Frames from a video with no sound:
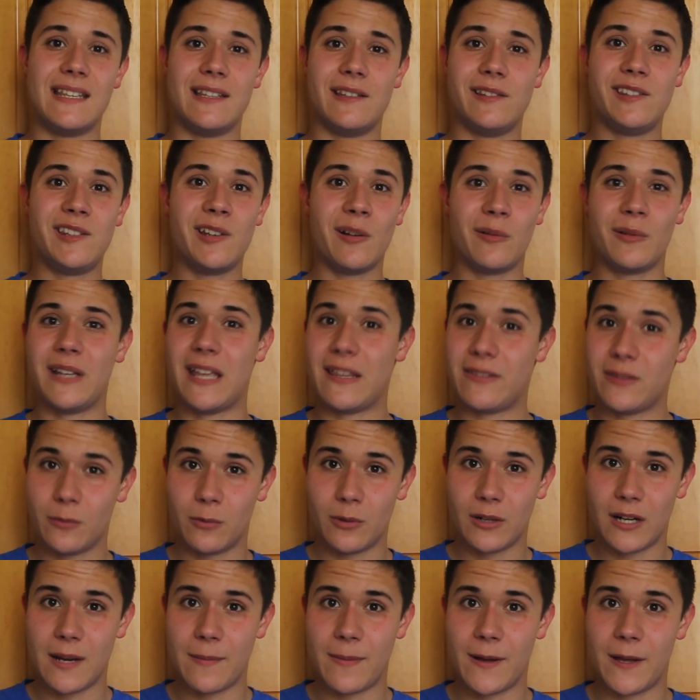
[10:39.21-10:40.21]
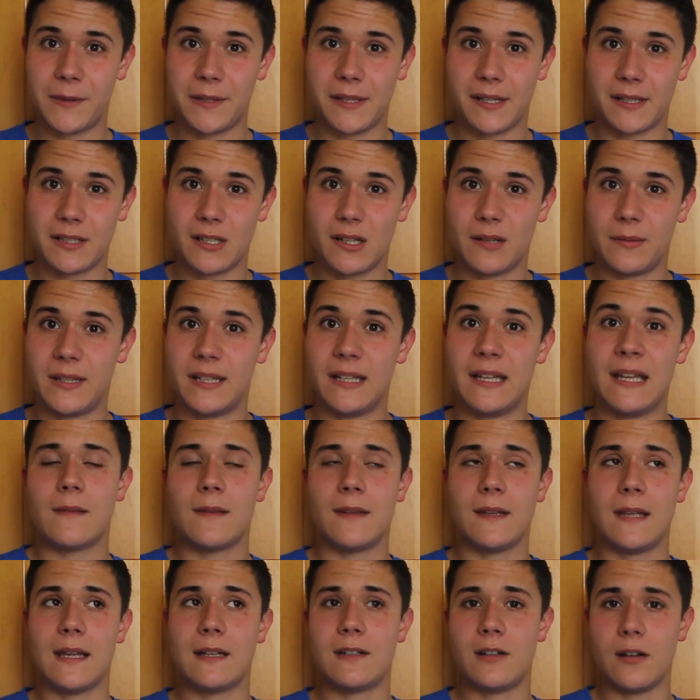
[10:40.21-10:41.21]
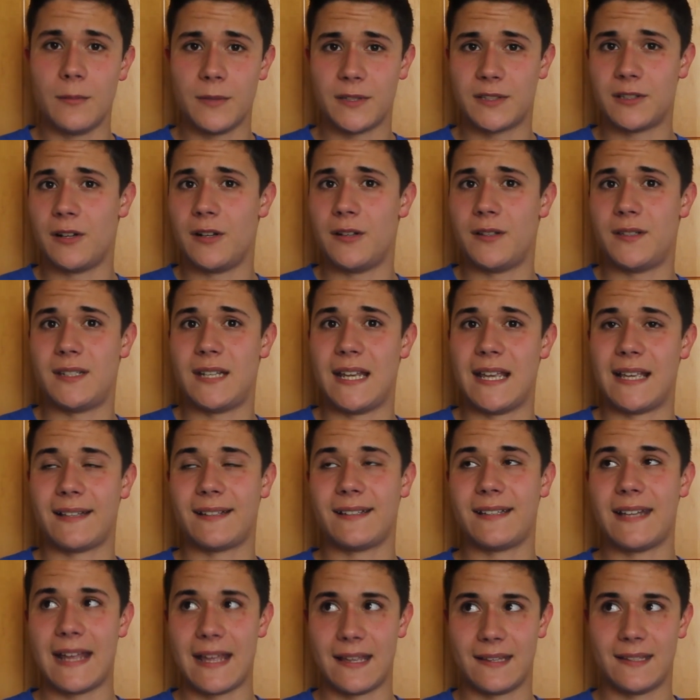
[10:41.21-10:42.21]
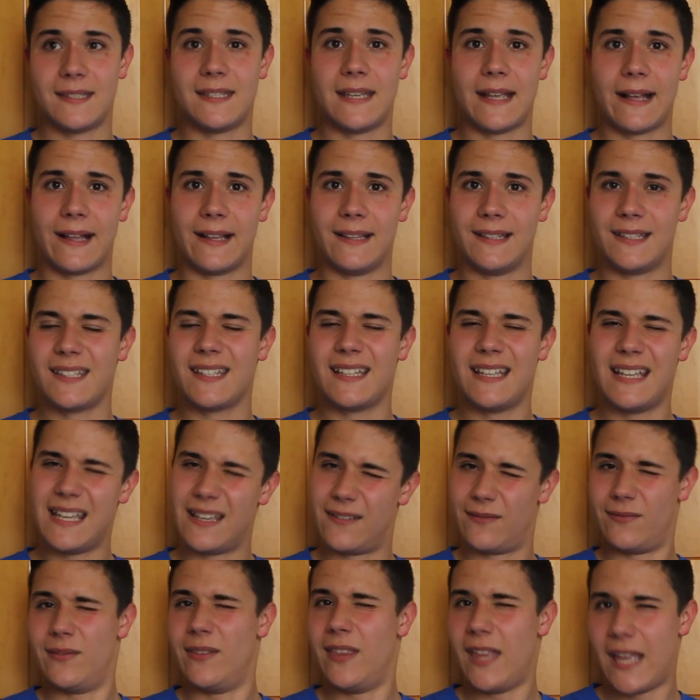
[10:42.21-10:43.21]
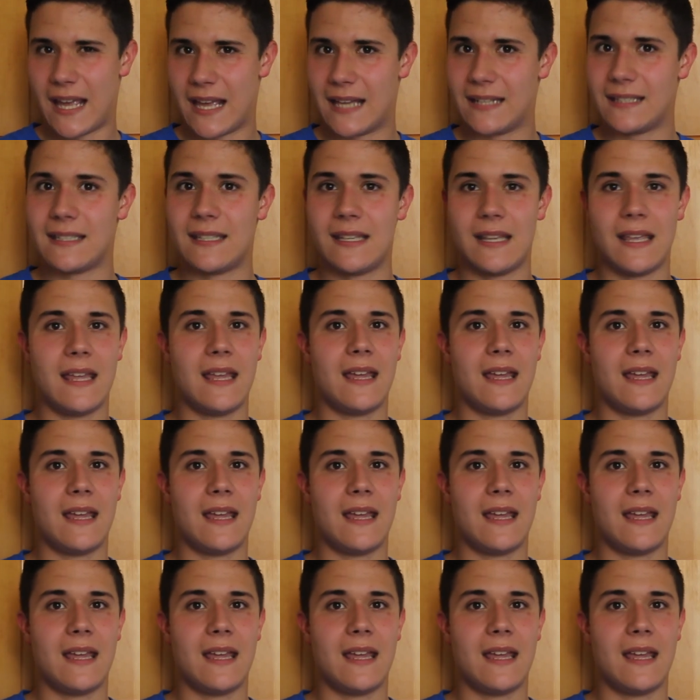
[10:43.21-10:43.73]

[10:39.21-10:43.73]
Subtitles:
Don't really have to worry about the Automa. The Automa's turns take 10 seconds, if that,